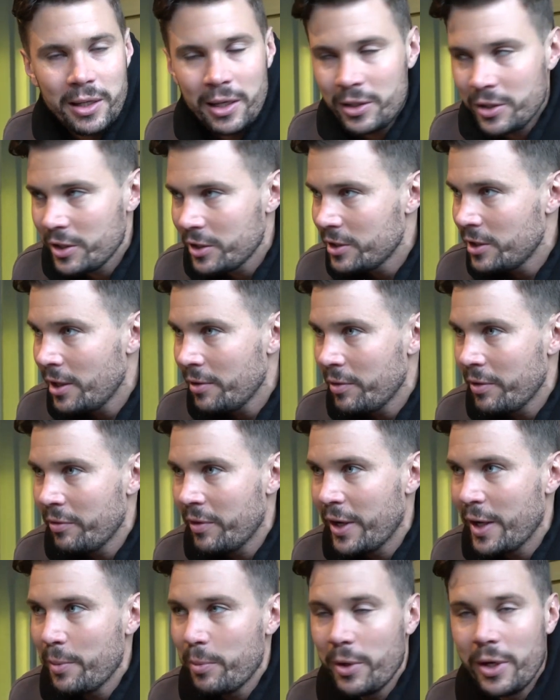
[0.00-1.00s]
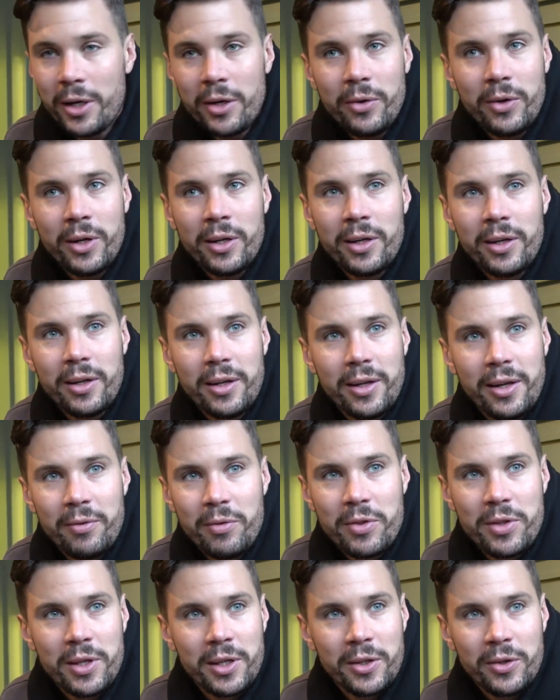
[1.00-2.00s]
I just love the vibe here and
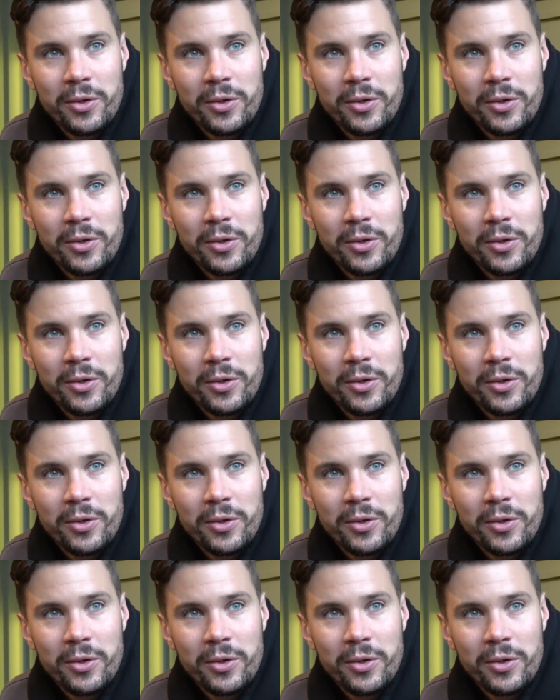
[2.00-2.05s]
everything